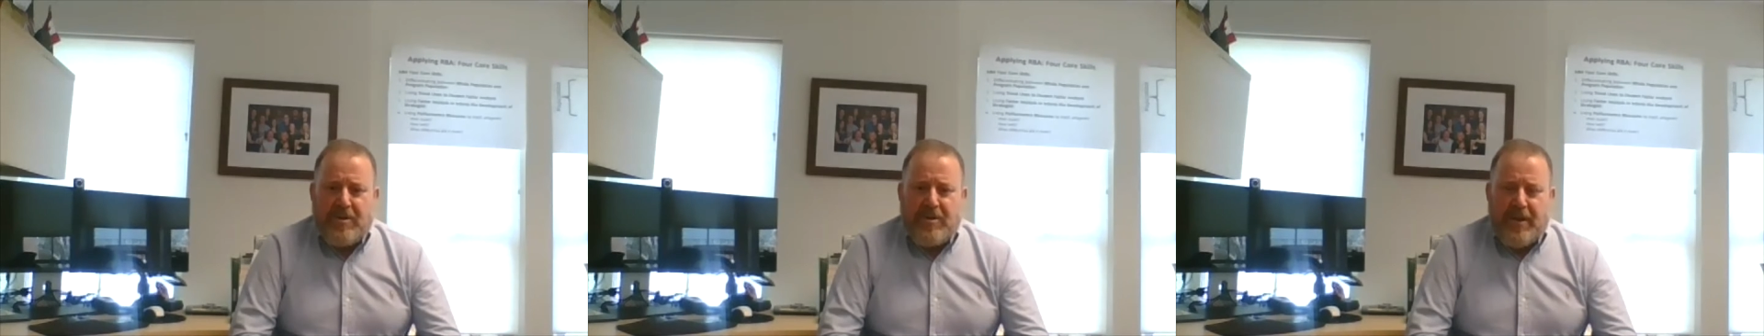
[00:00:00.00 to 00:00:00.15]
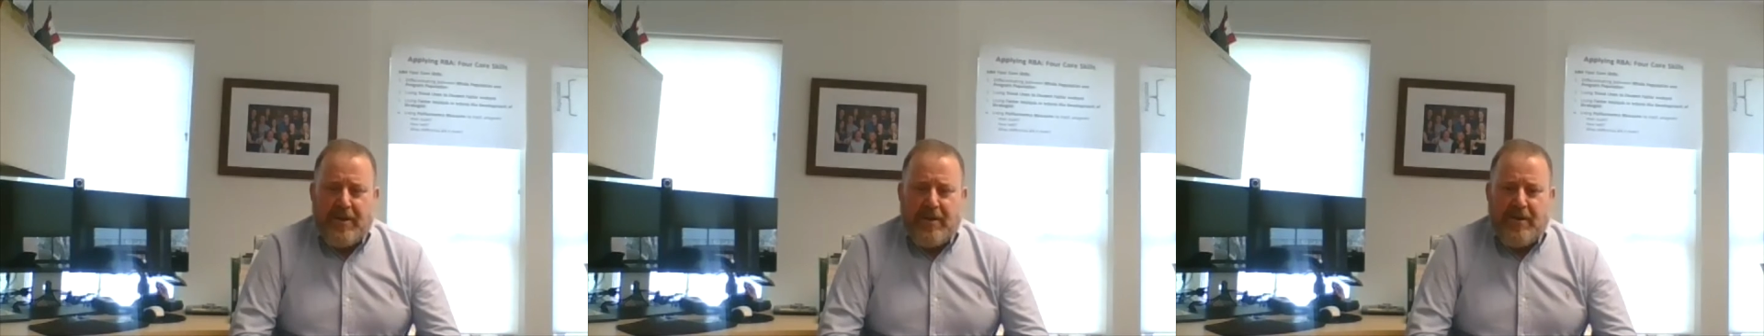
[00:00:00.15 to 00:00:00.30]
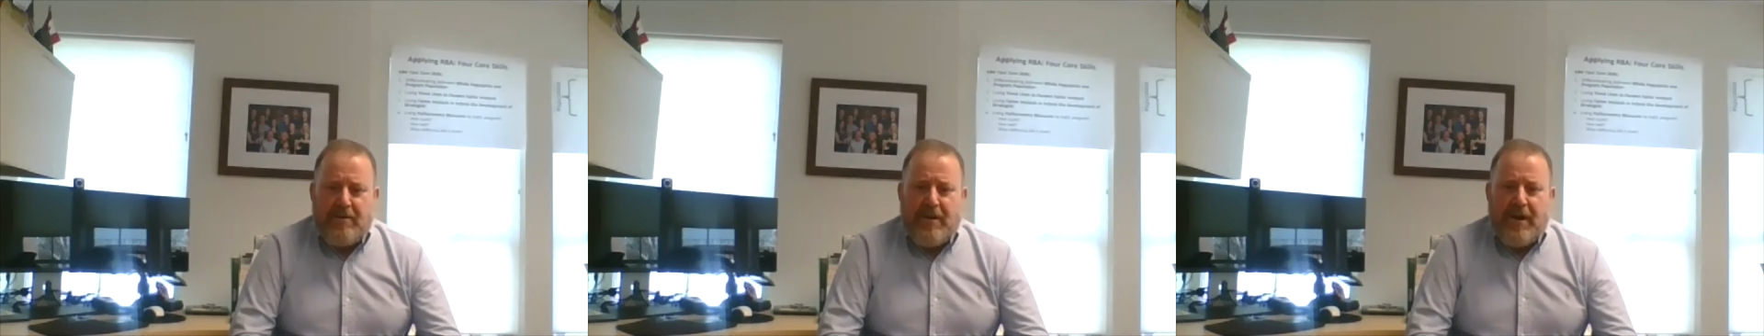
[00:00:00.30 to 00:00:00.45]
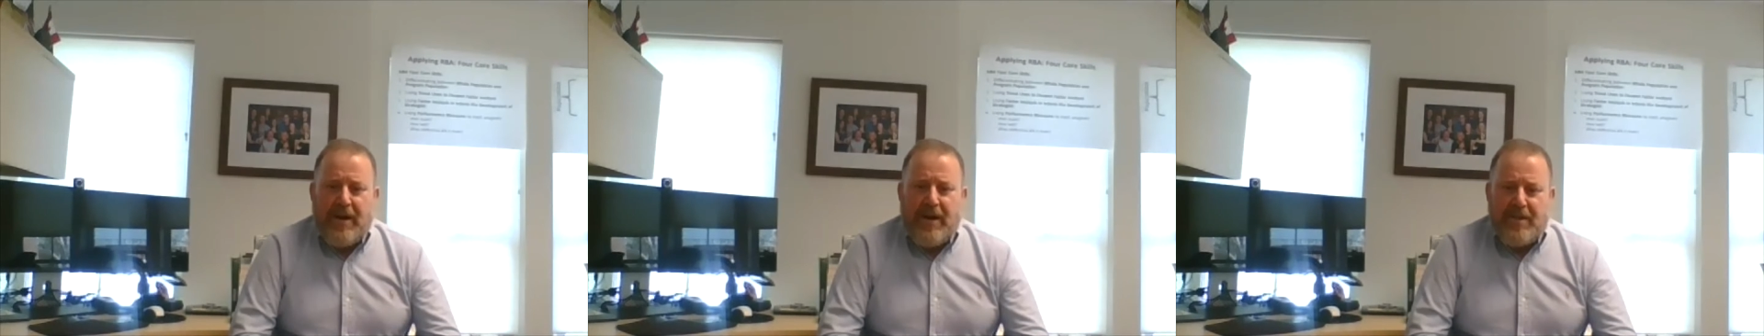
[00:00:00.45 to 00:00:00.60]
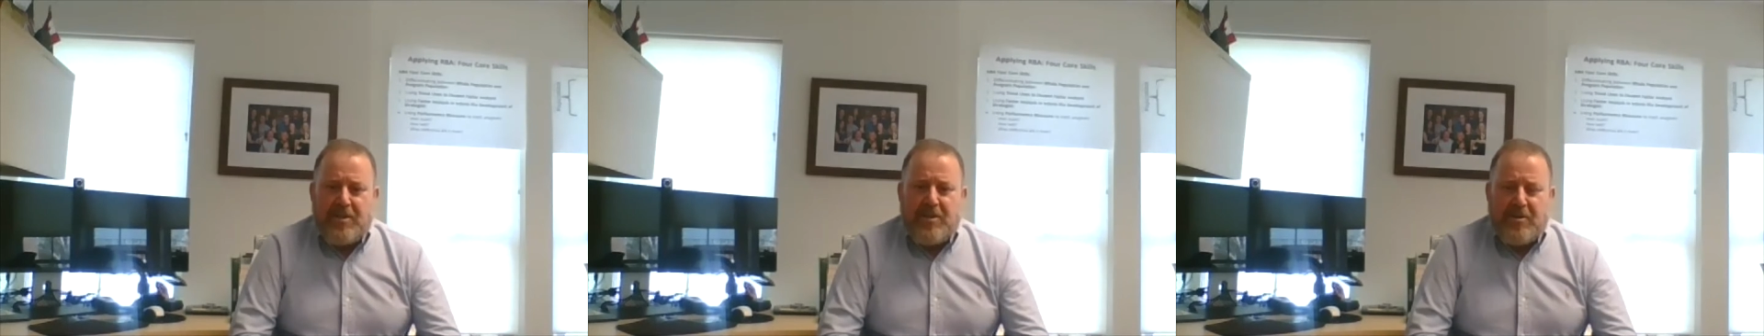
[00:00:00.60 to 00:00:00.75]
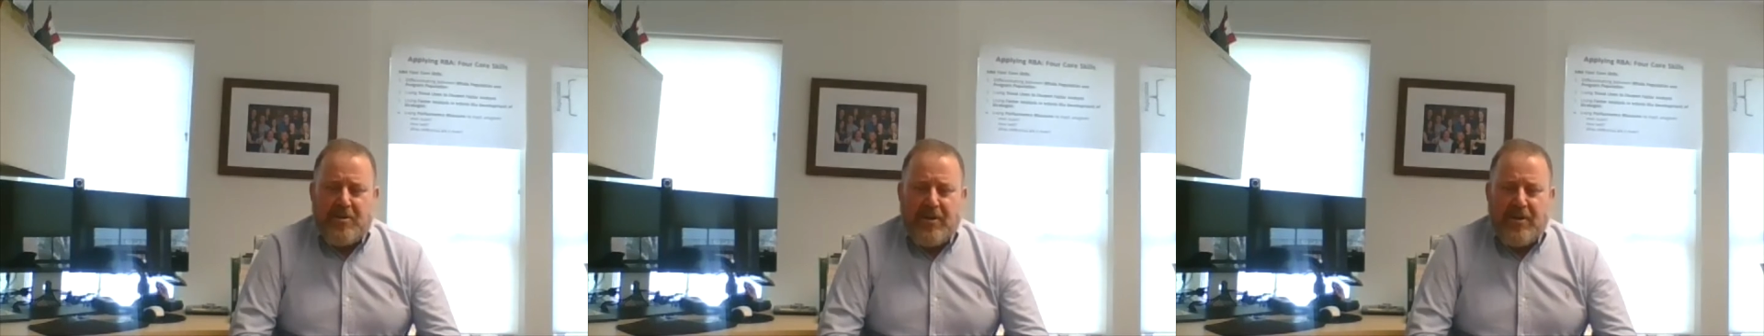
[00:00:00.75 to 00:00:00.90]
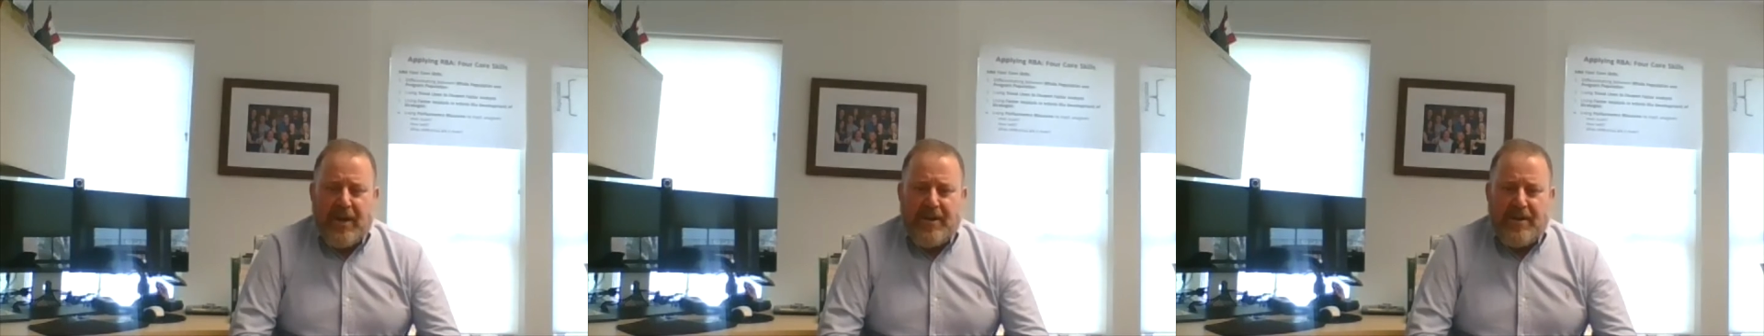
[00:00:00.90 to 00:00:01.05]
that are
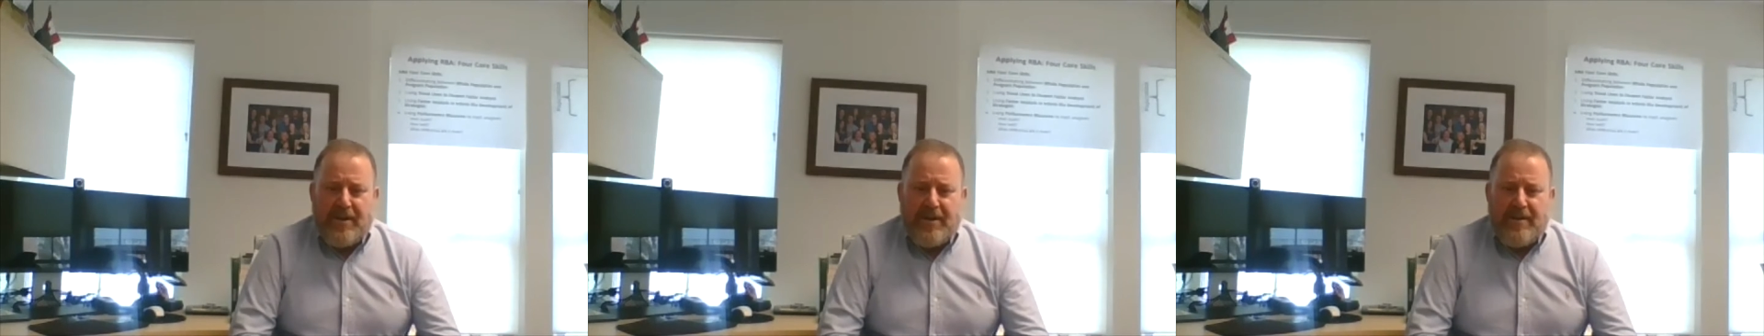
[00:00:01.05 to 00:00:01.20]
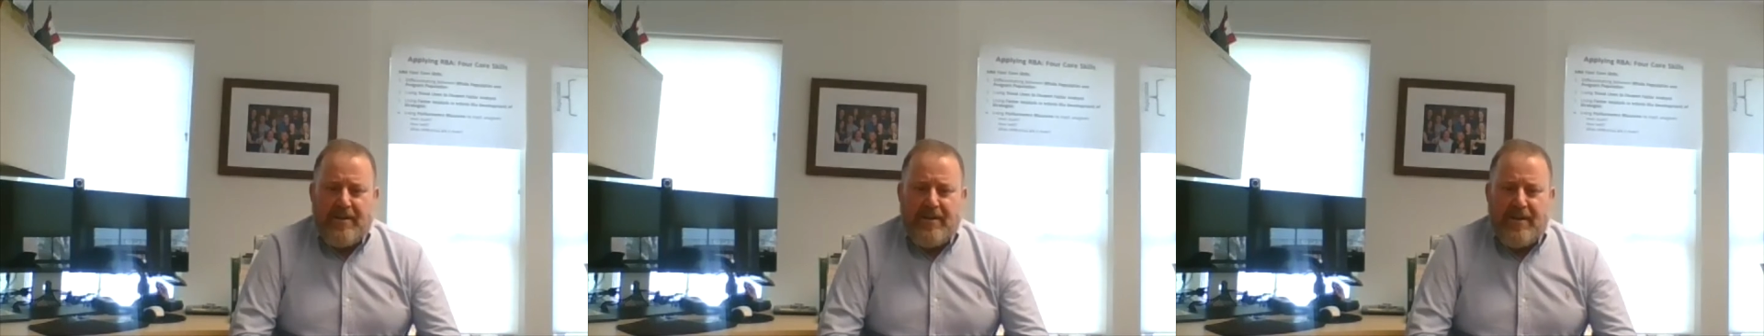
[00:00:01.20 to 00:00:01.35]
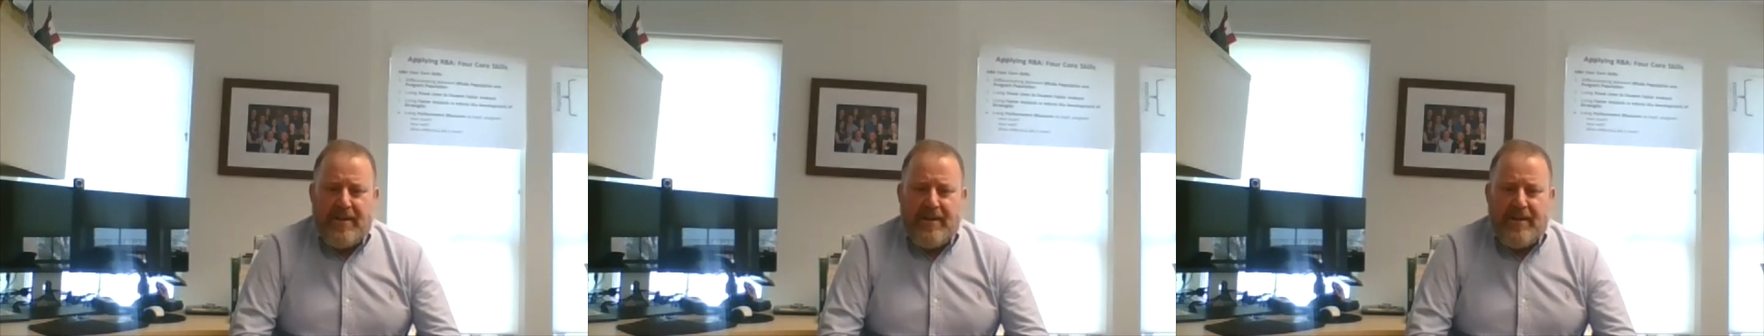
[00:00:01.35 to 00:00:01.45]
isolated